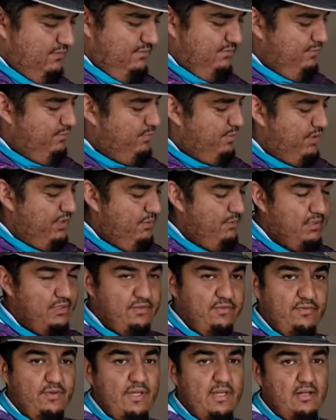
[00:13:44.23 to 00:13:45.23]
uh,
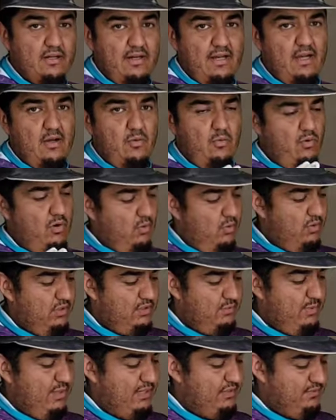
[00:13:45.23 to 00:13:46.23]
pretty much figure
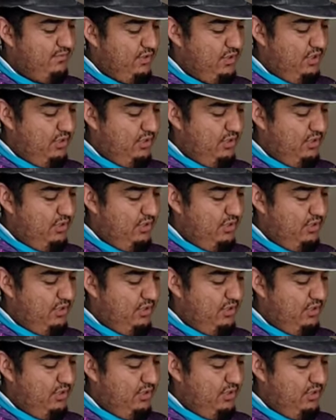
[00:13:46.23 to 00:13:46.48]
out what works